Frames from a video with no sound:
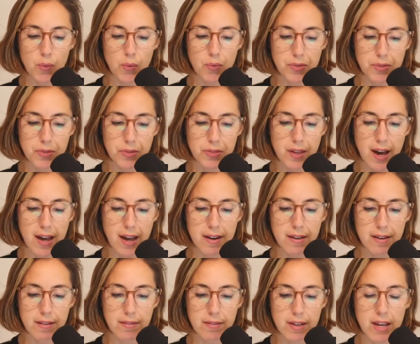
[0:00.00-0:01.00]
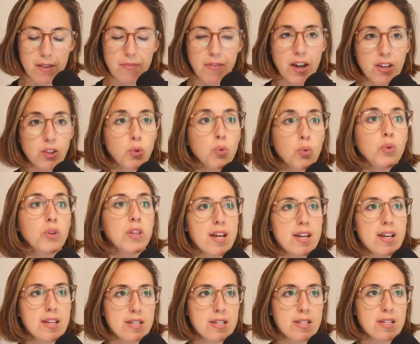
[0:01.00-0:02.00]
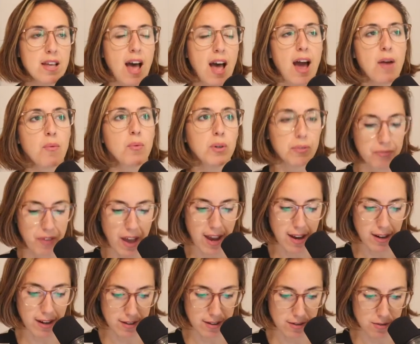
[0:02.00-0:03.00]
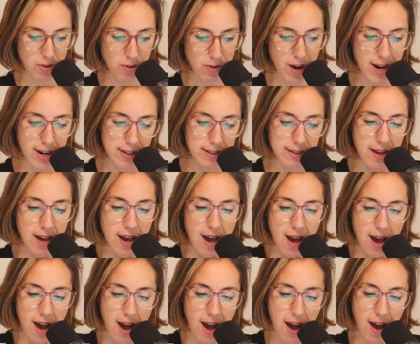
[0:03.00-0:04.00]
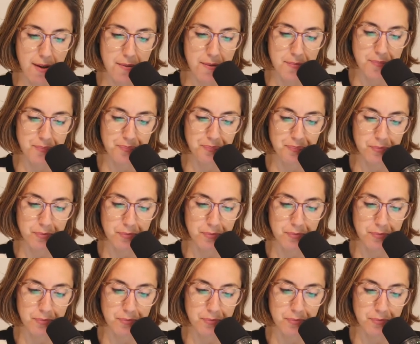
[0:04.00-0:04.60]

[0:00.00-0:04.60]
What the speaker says: that if I do this, I will fail, right? And